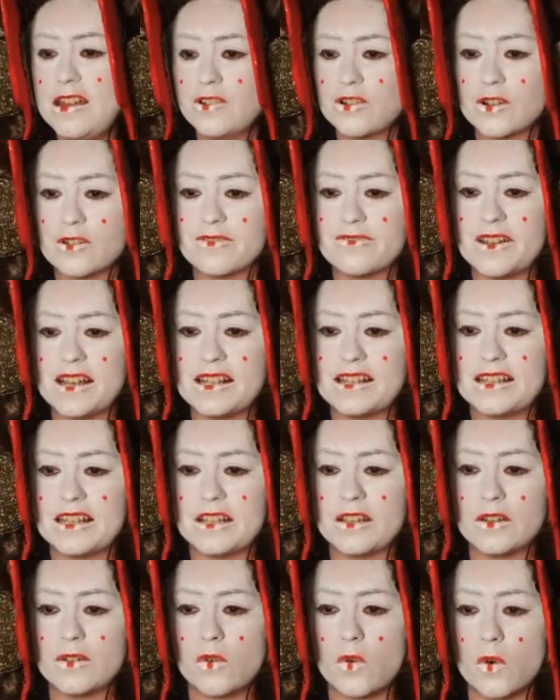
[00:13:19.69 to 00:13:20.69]

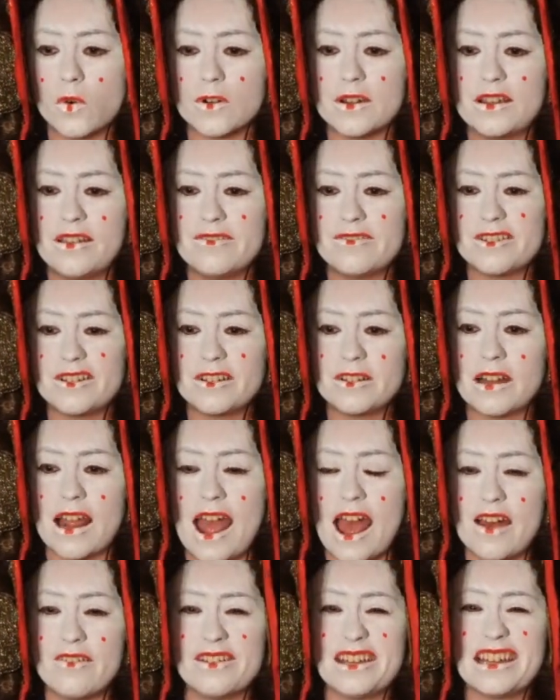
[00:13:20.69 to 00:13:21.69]
interfacing, or even
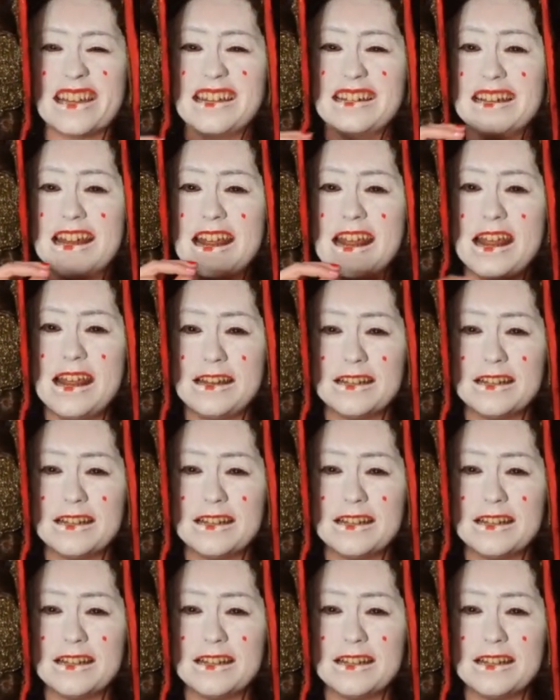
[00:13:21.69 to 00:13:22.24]
having an